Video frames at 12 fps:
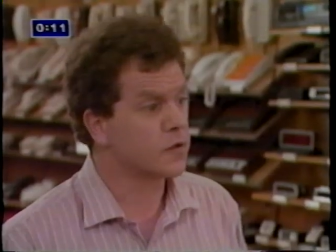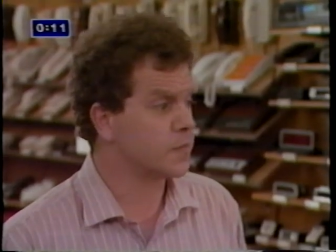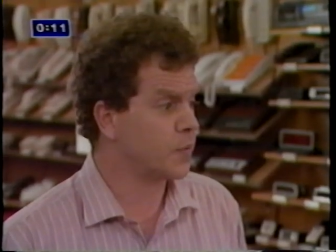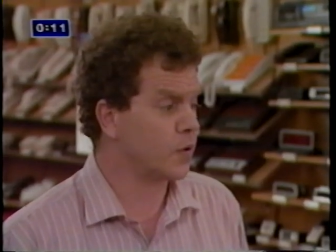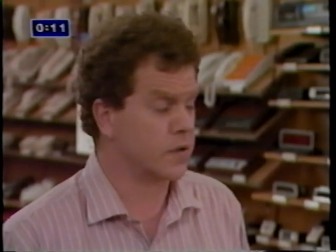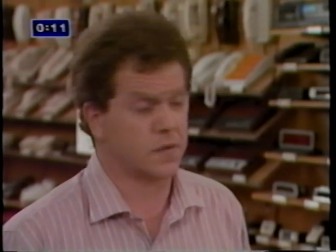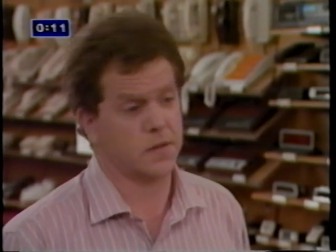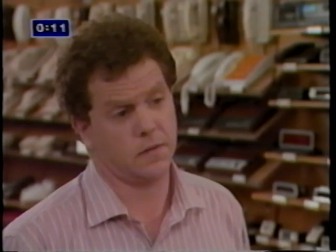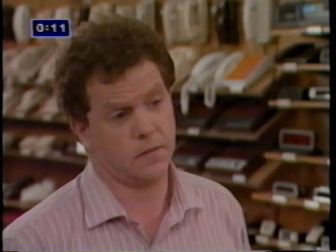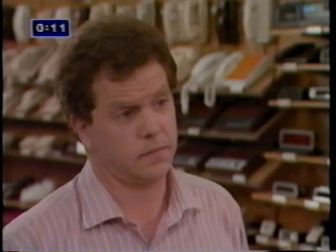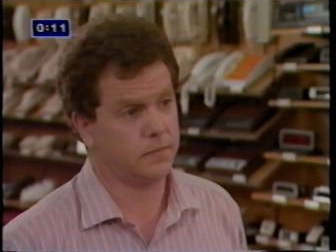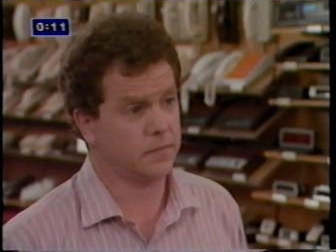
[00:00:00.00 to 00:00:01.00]
Oh, sports.
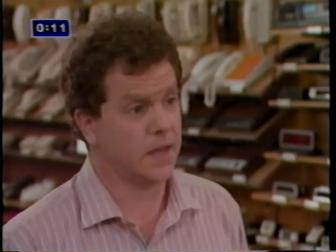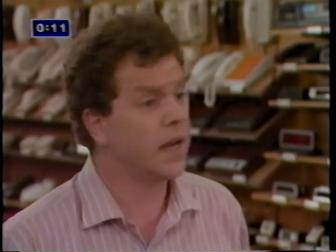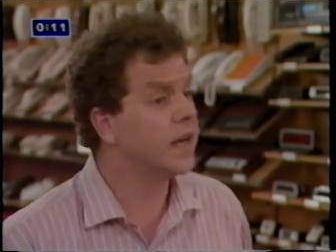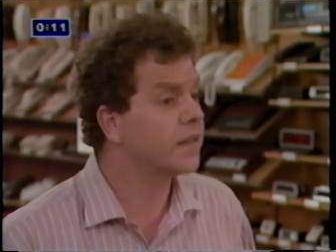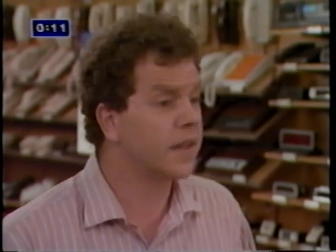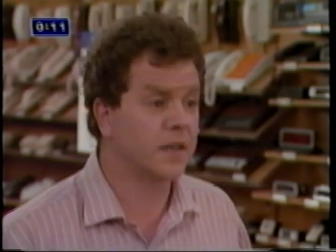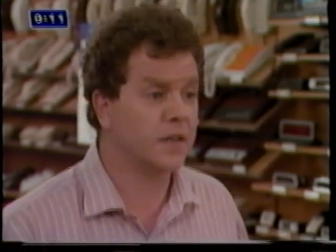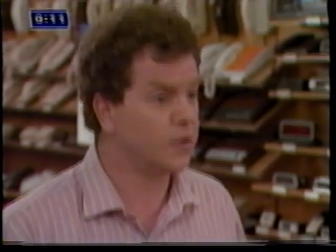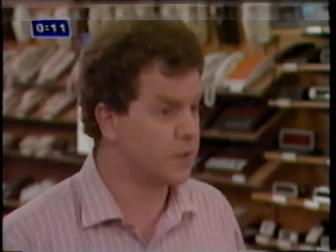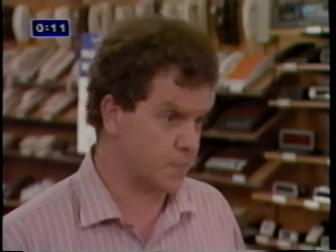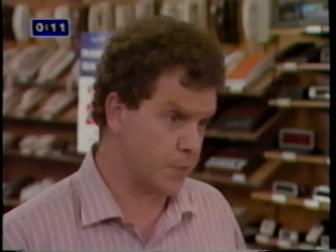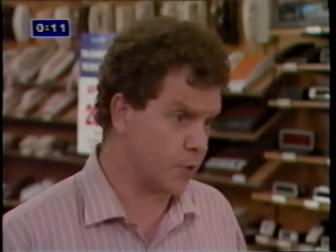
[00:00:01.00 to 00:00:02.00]
Anything to
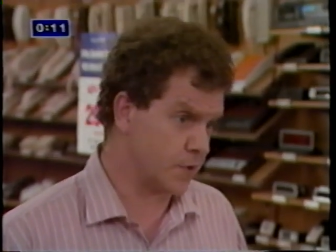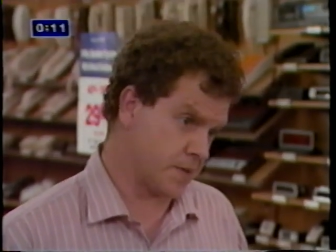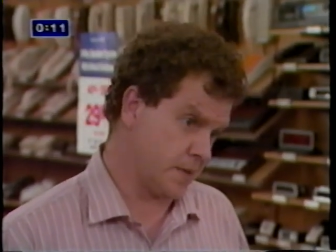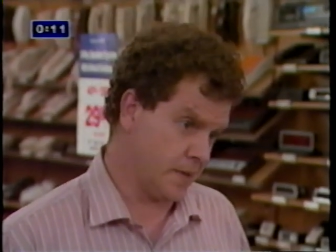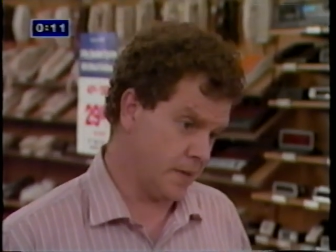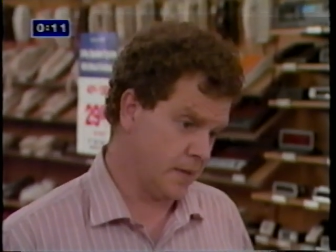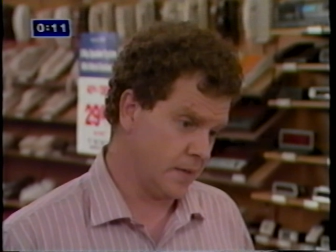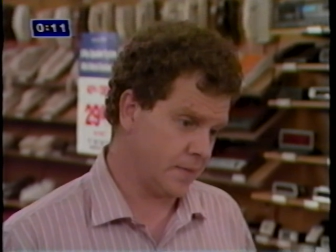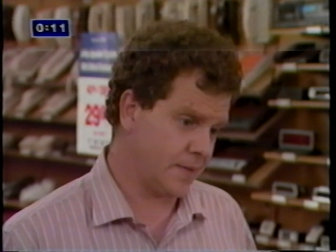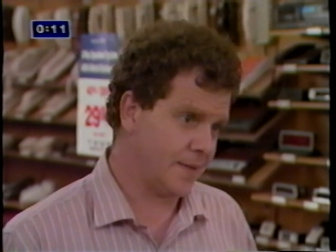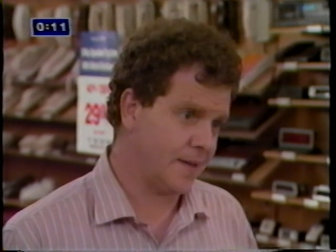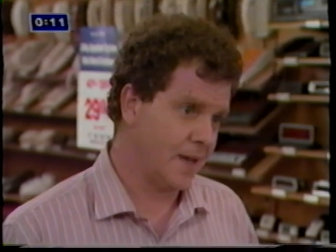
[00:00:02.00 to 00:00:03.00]
do with sports.
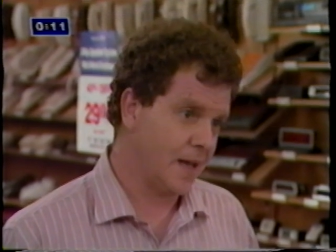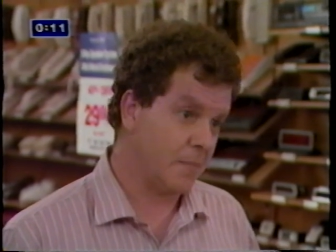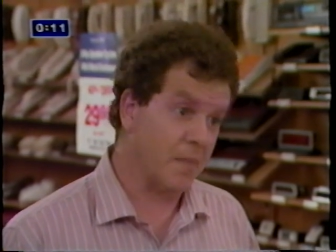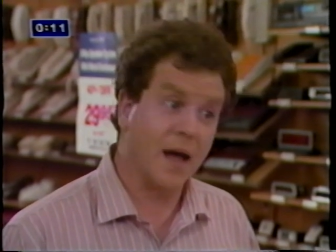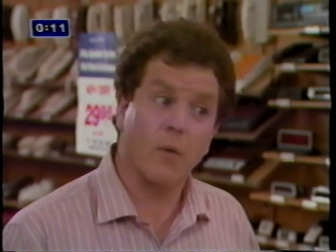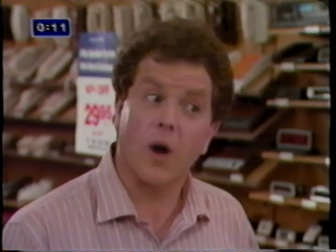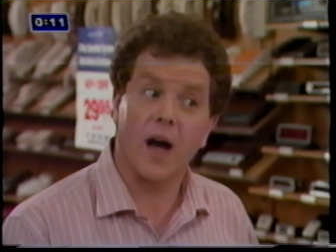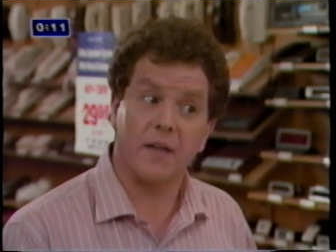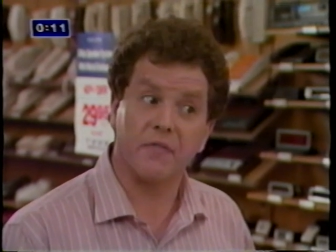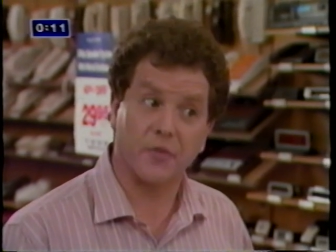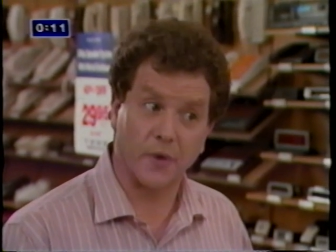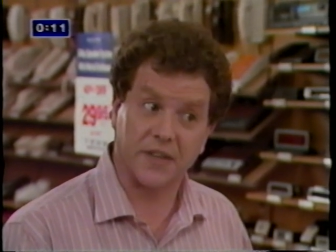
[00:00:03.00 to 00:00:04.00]
My
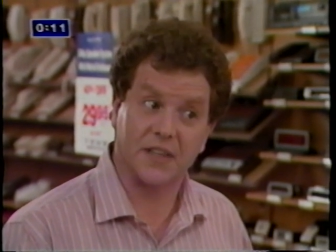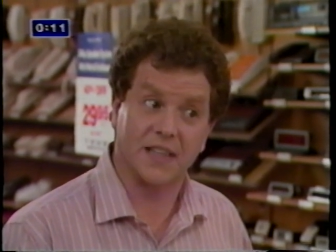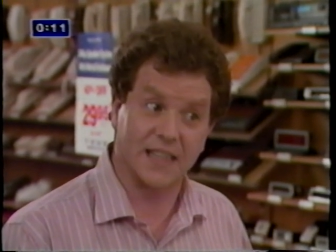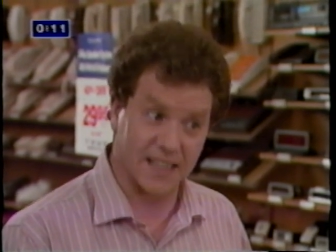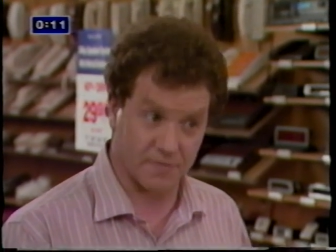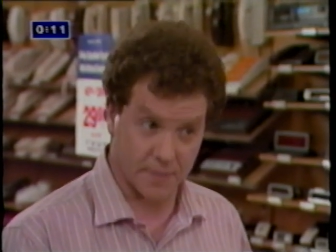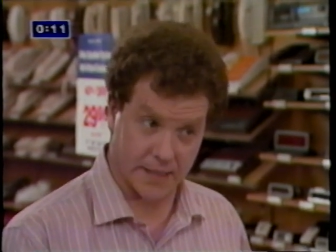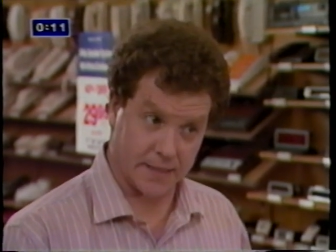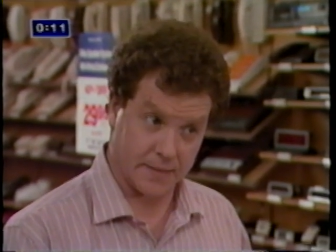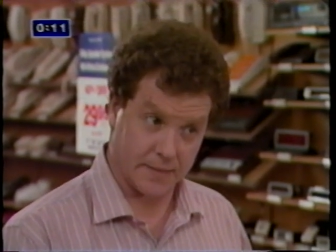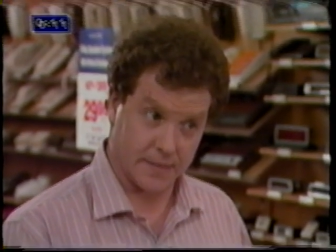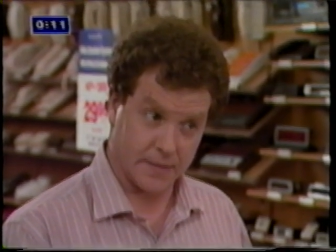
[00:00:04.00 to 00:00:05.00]
wife threatened to leave
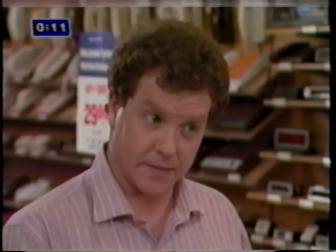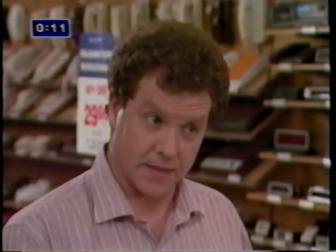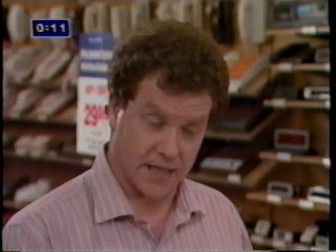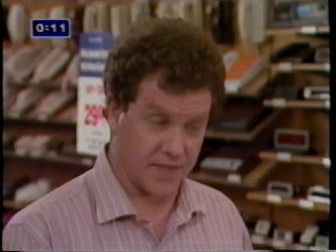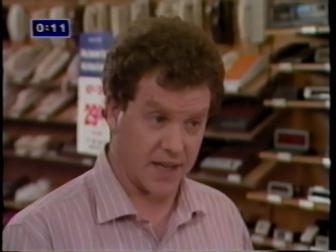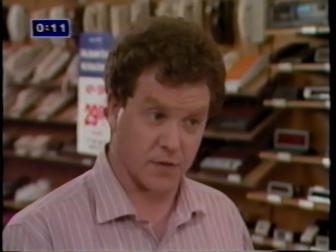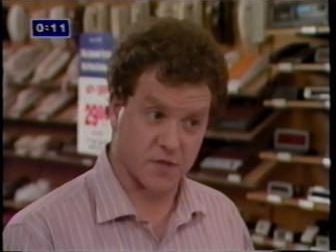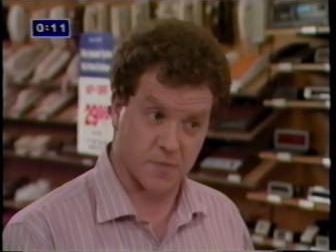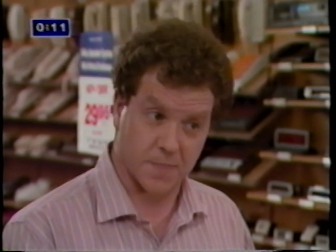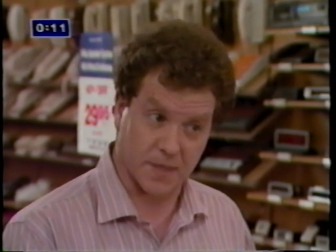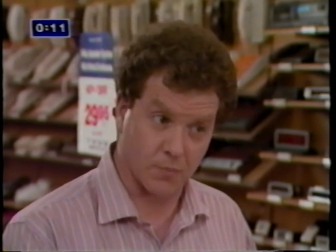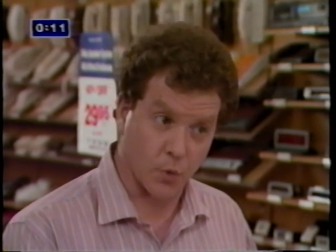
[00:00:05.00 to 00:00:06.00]
me if I
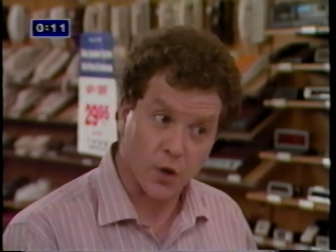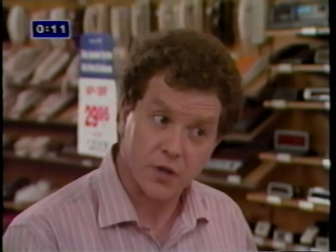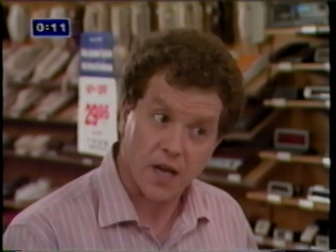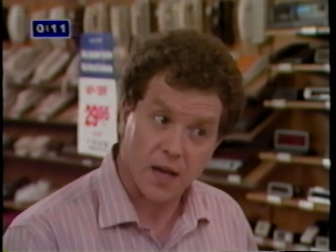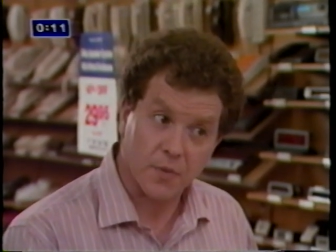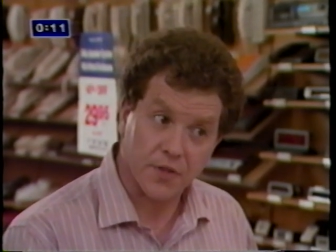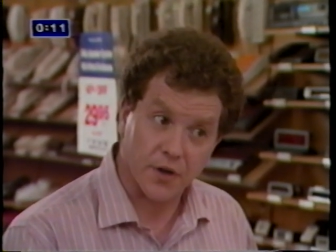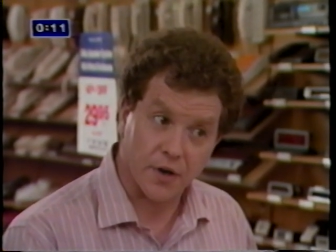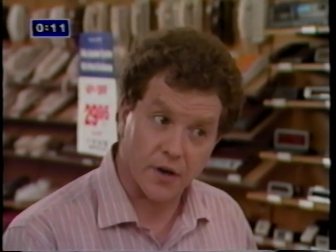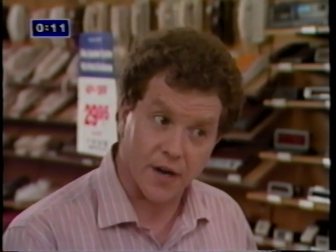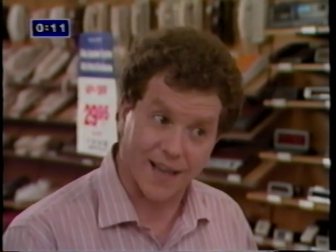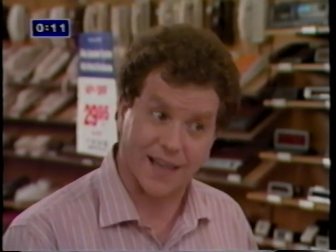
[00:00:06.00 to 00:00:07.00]
don't spend more time with
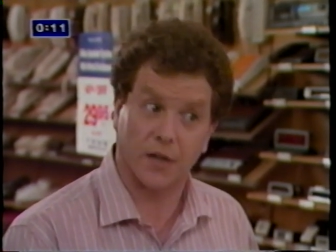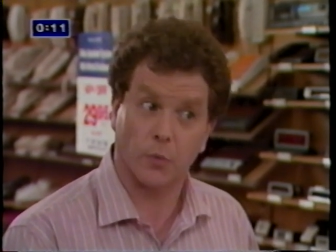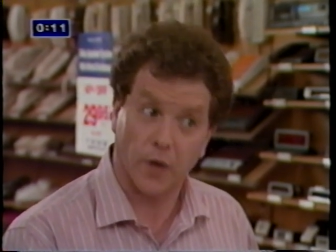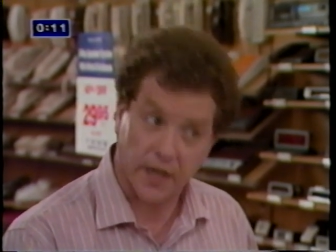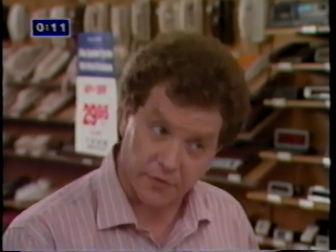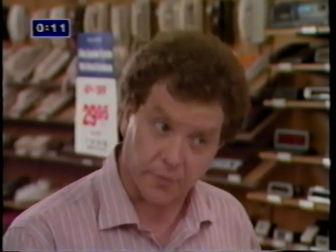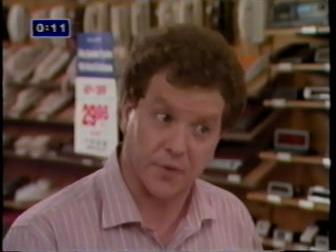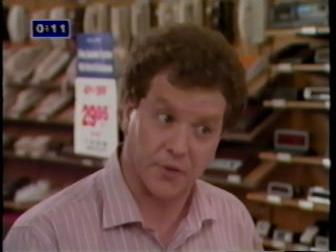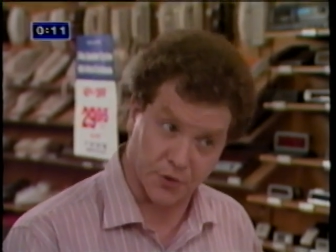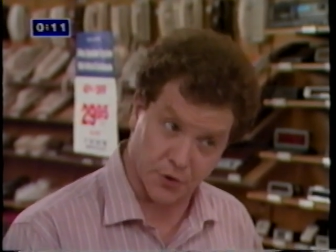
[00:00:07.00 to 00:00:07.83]
her and get away from